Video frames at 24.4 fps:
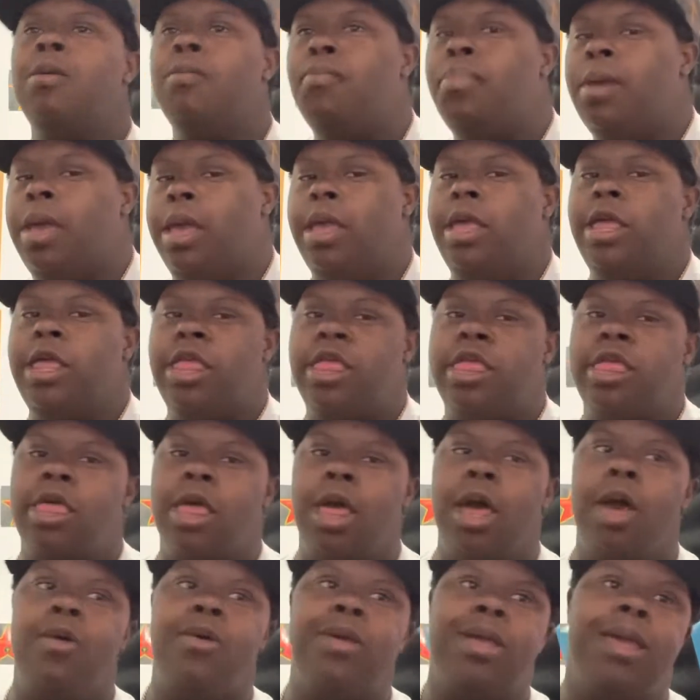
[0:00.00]
Ben
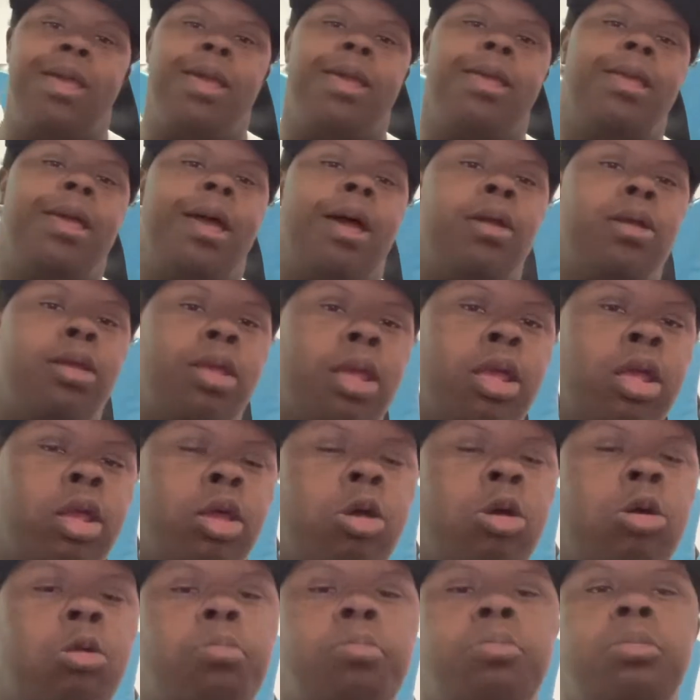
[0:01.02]
Scalera, hanging out with
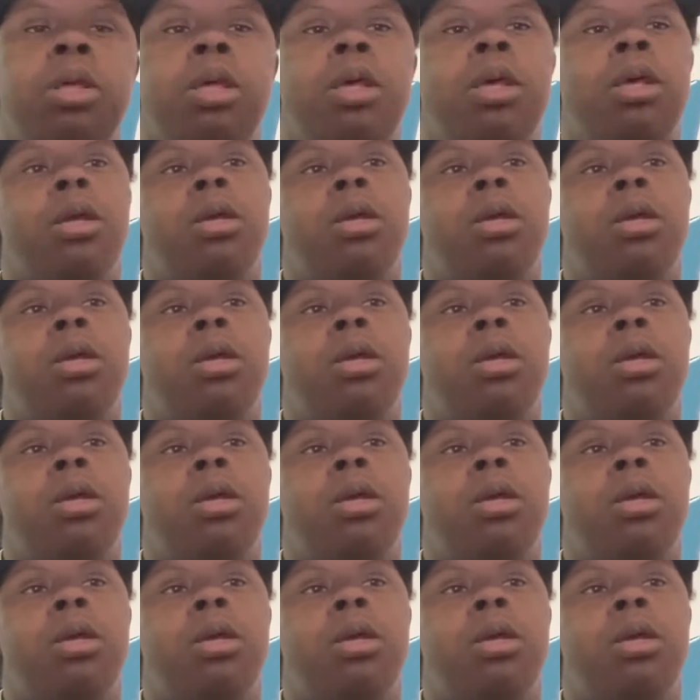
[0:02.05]
him.